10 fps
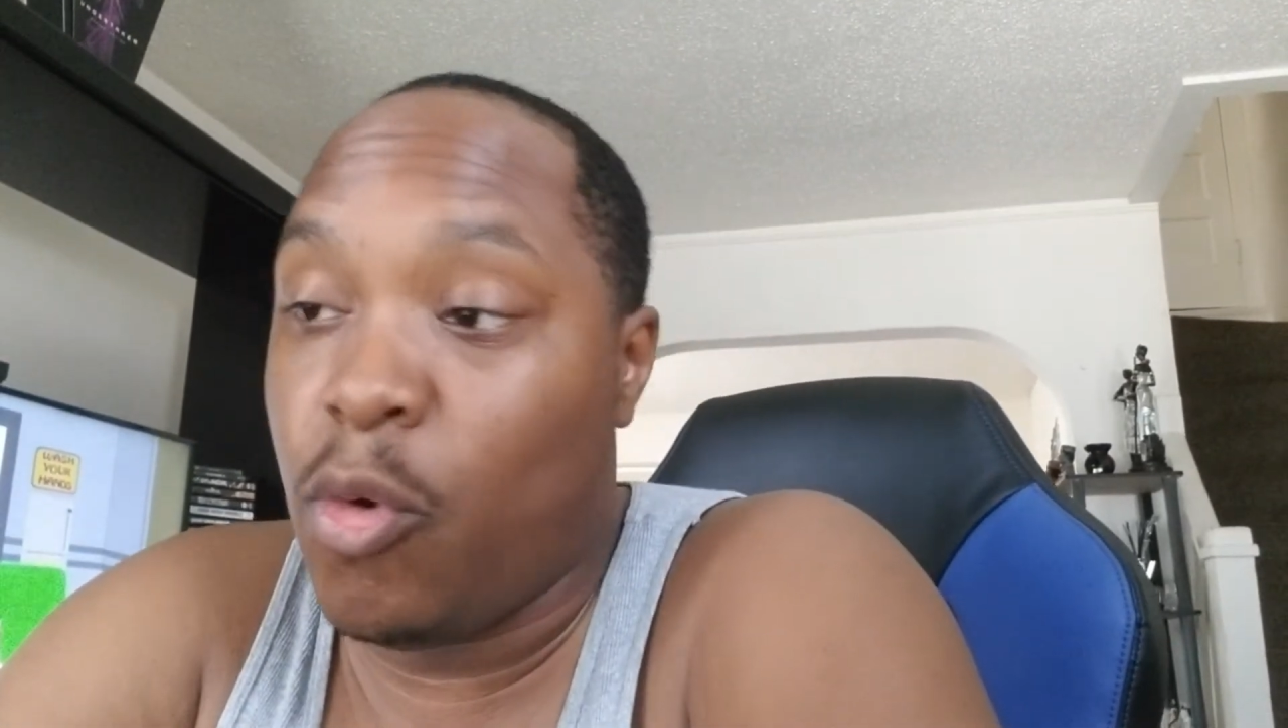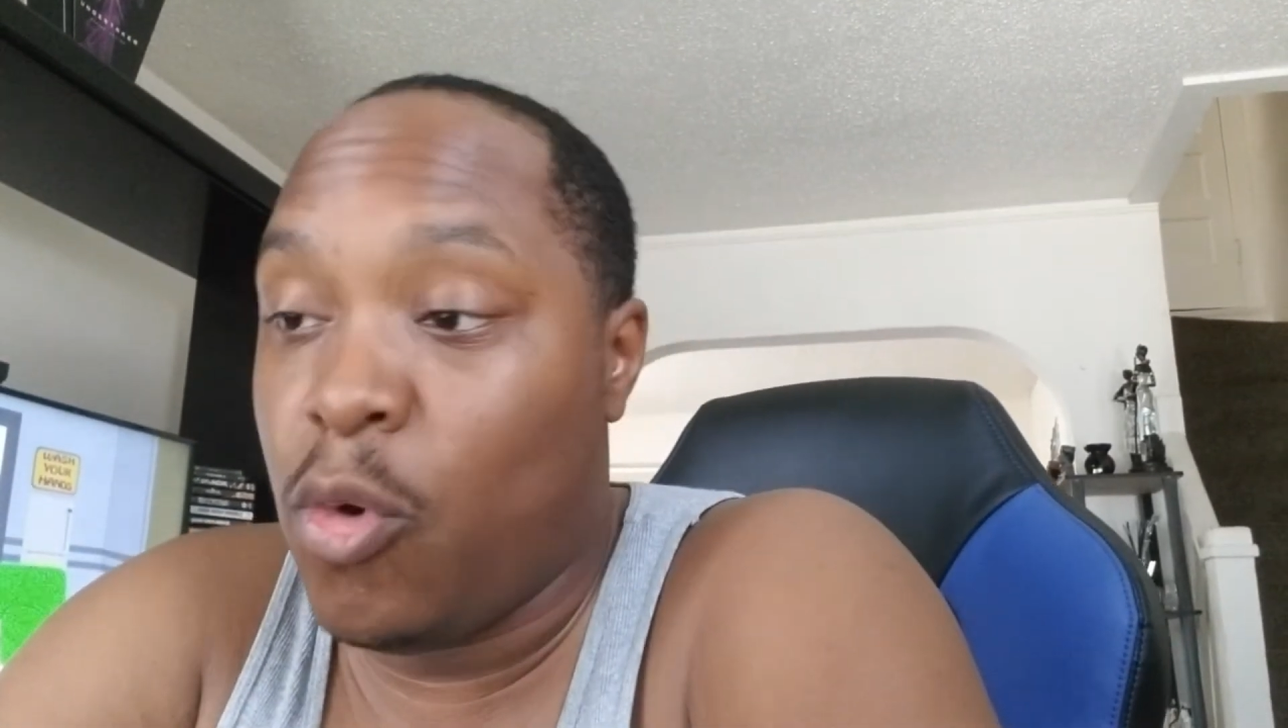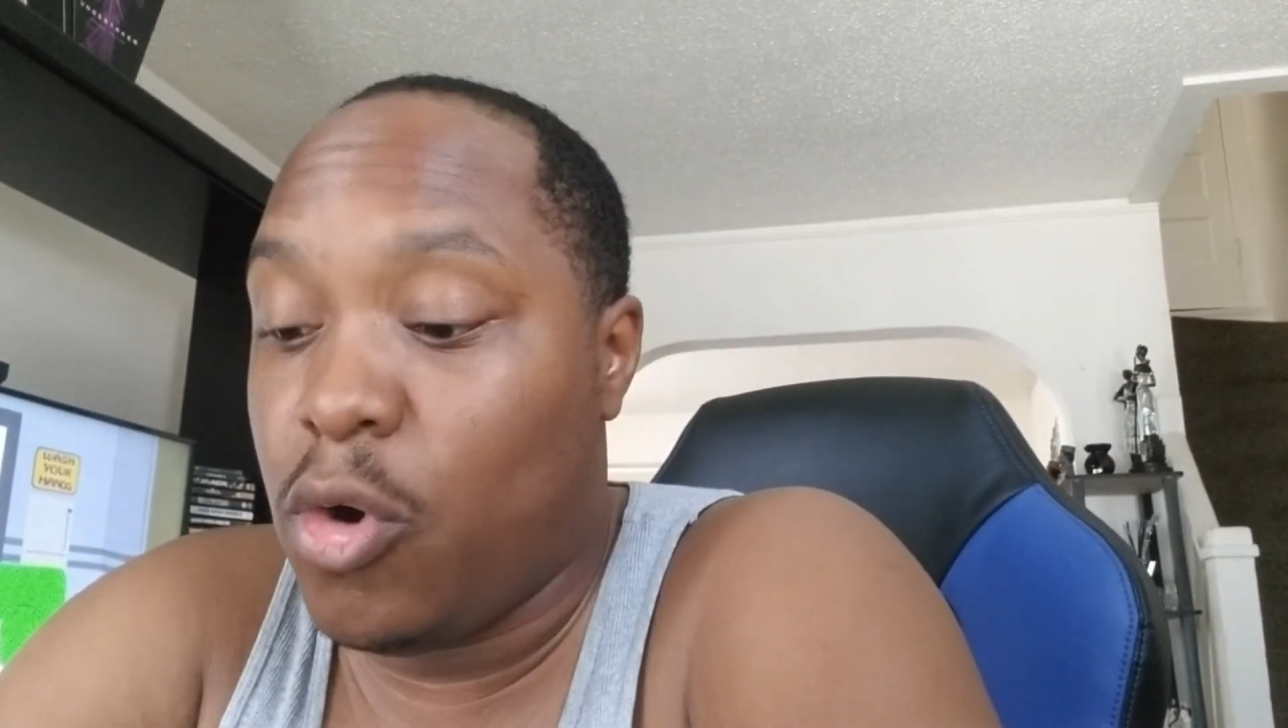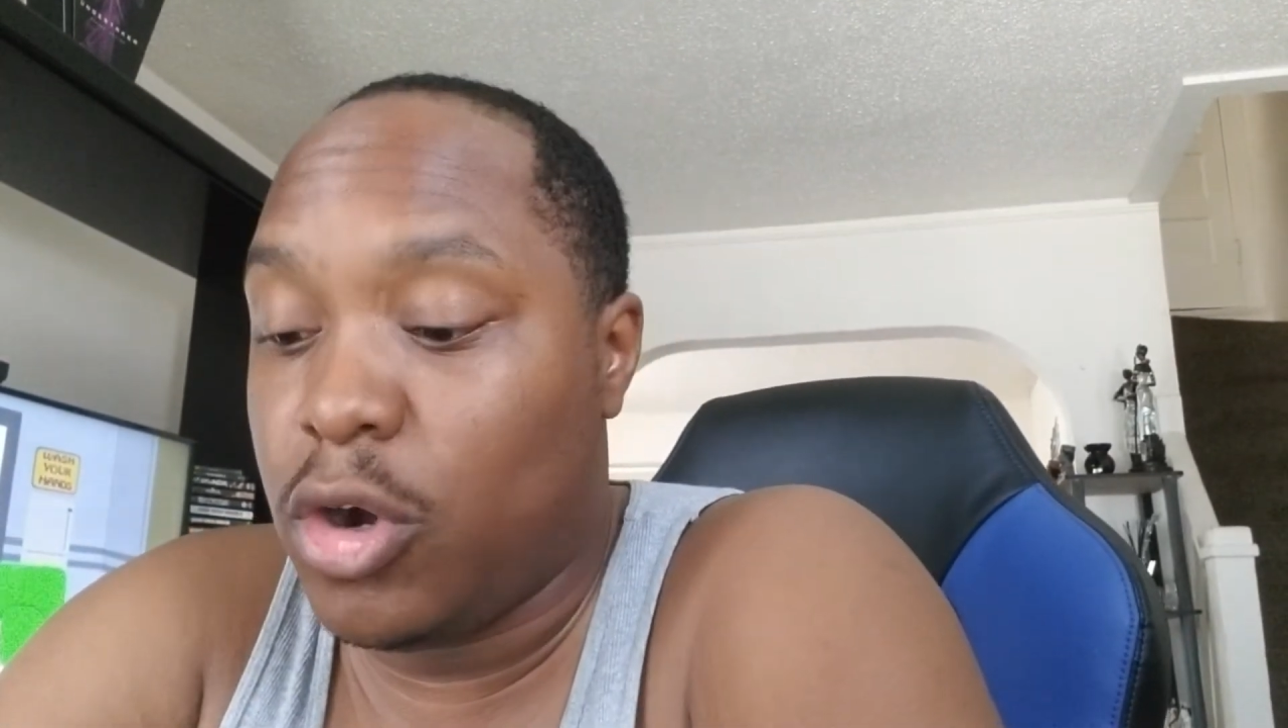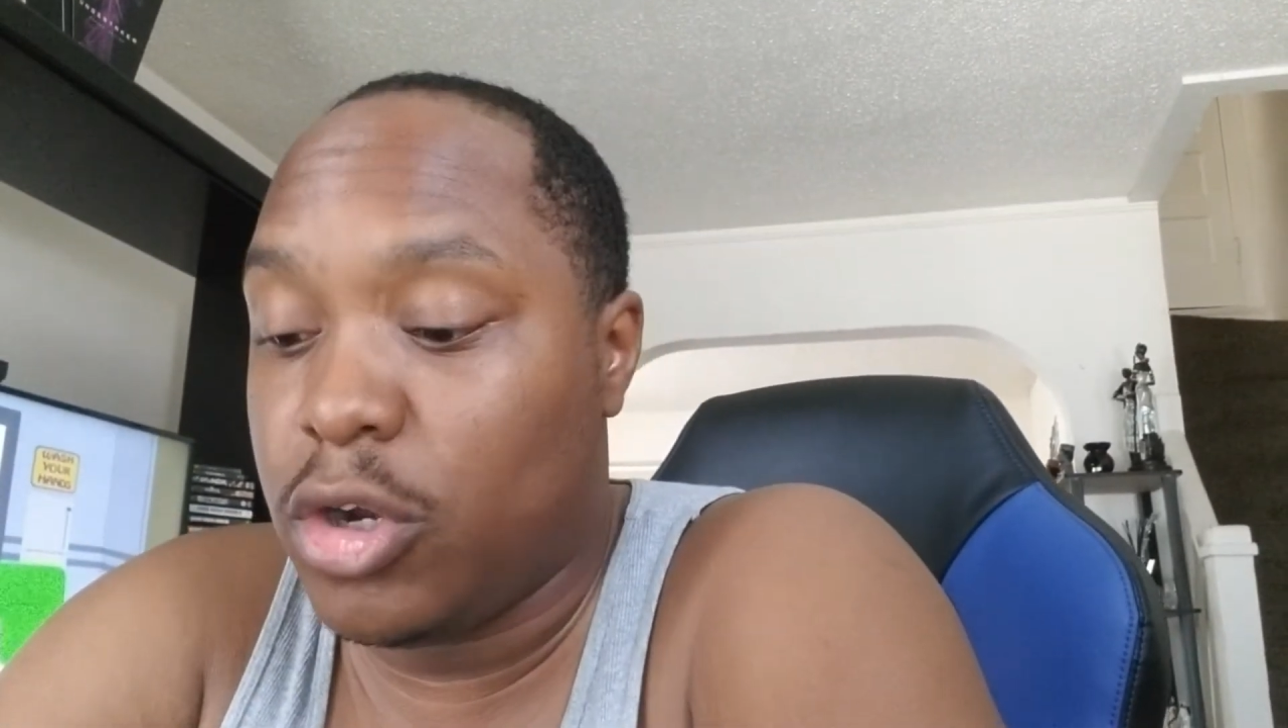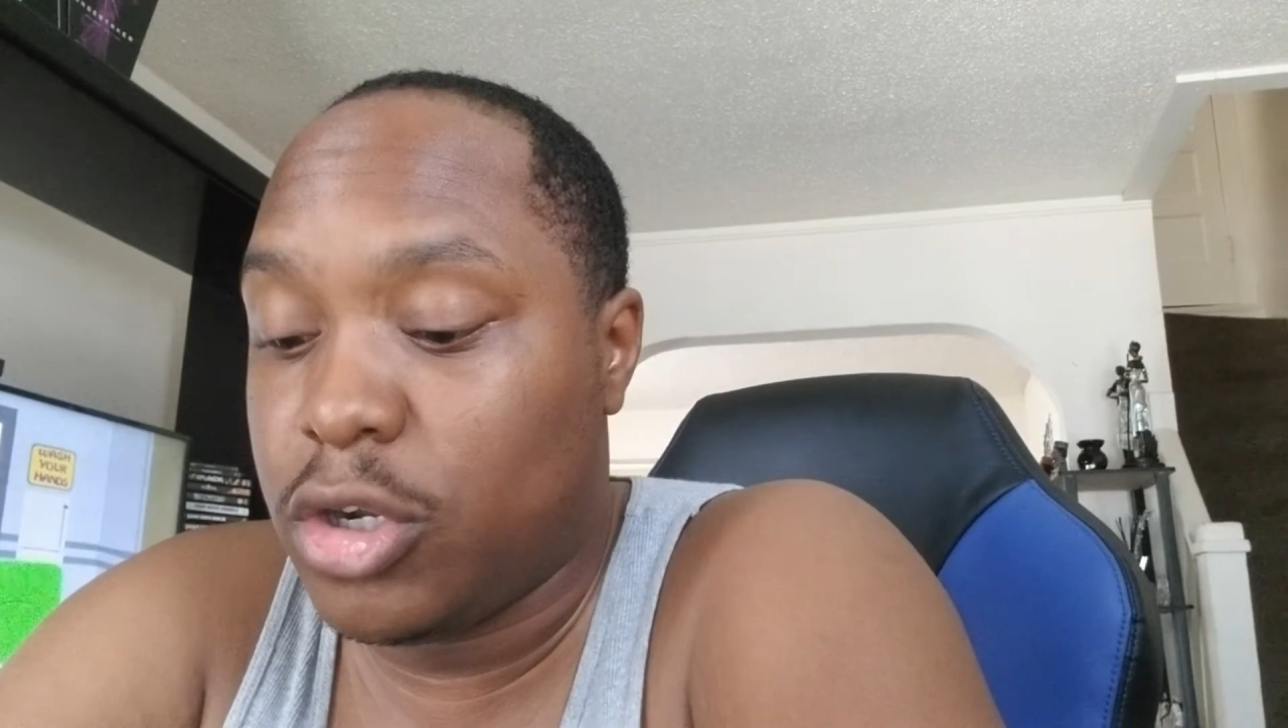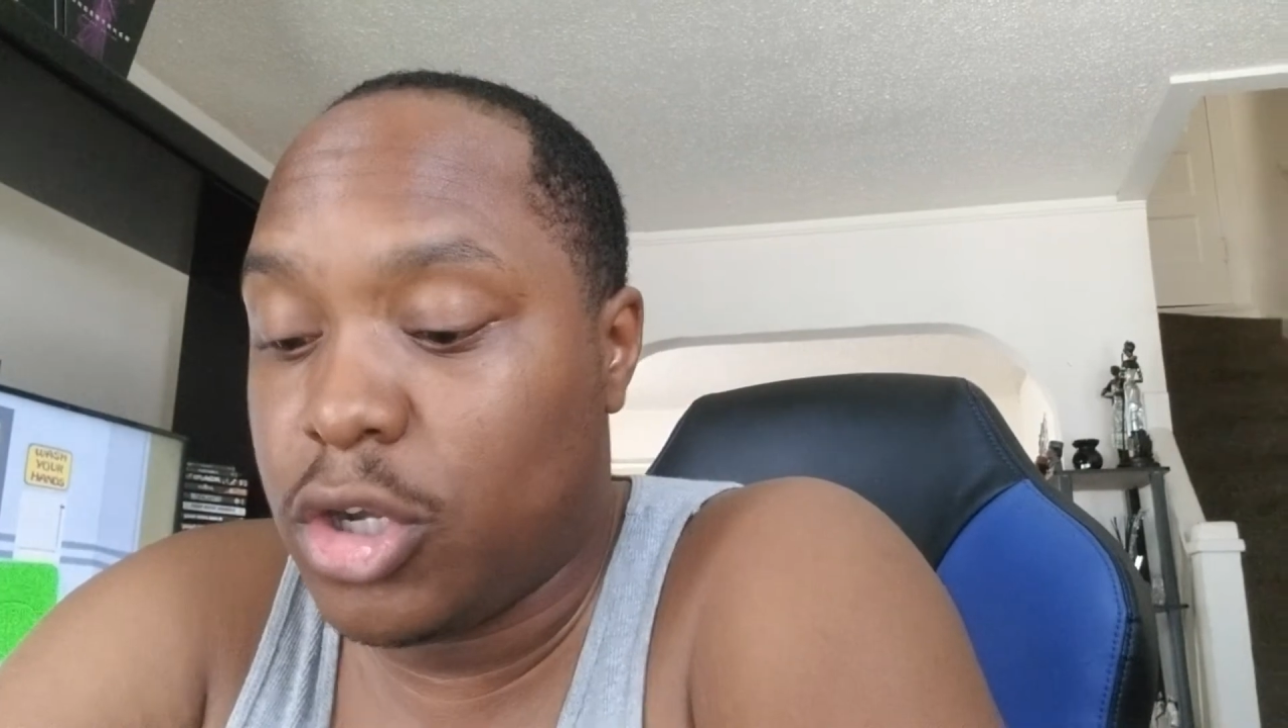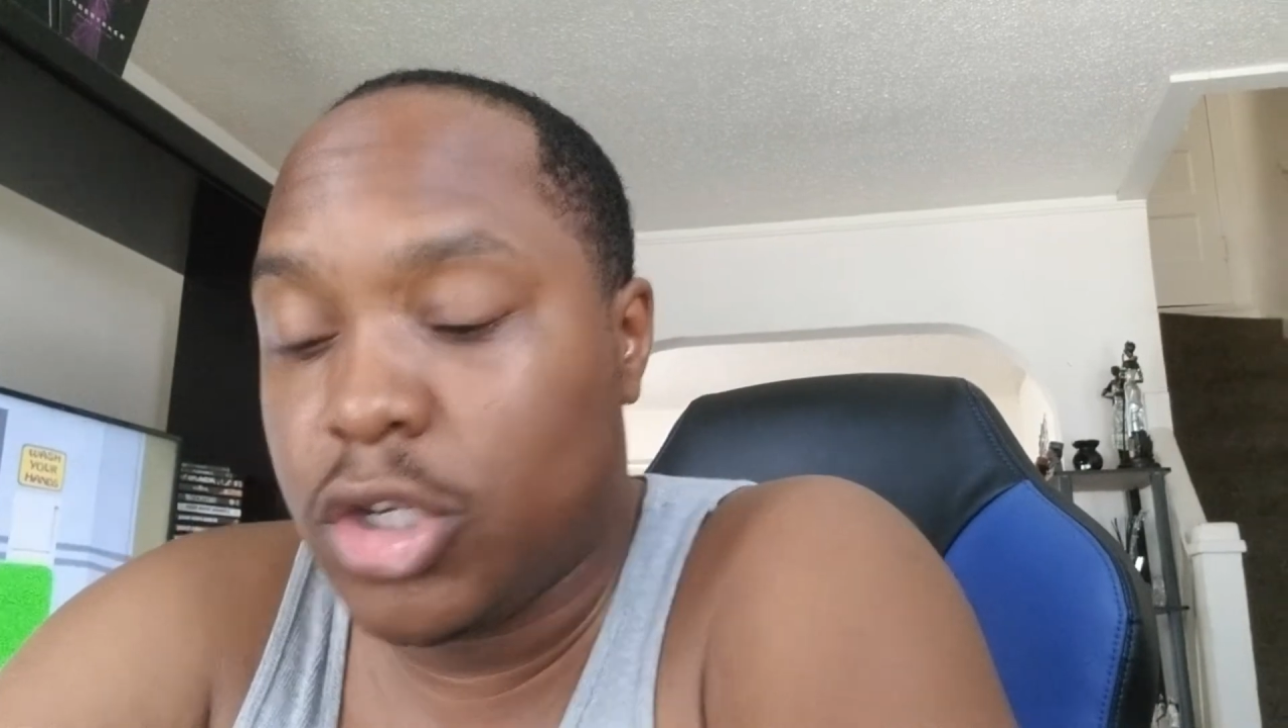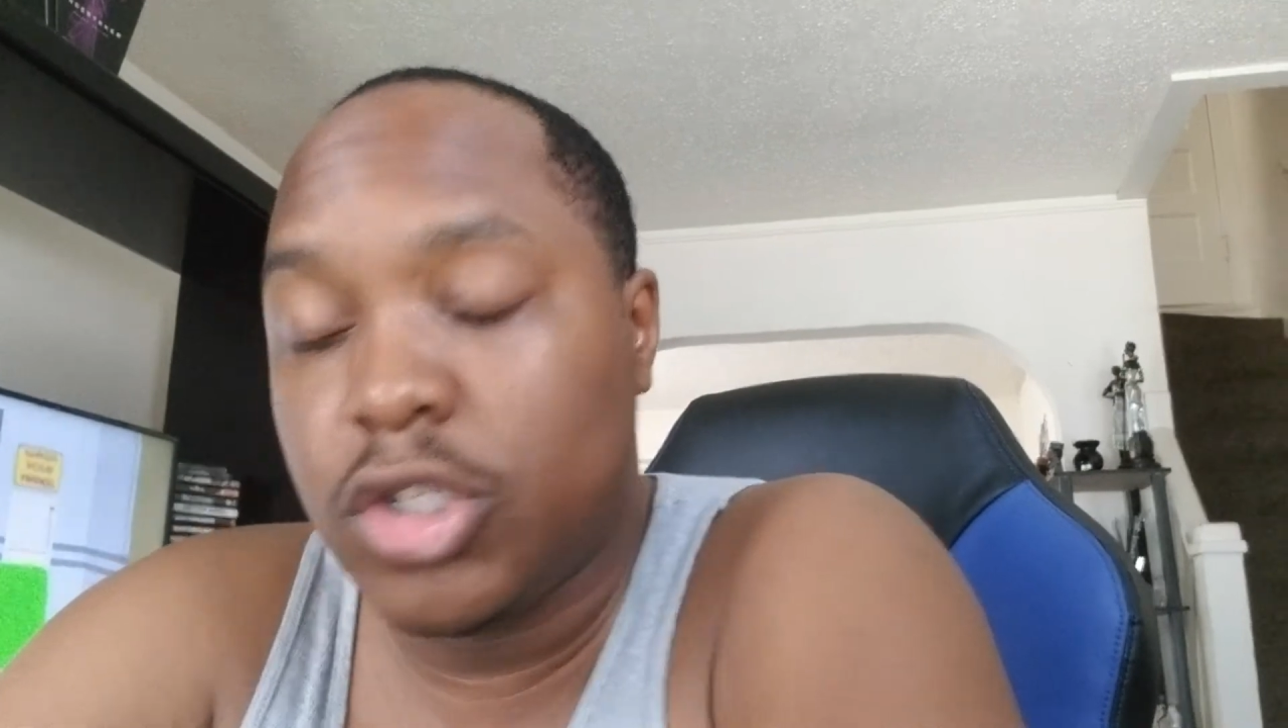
on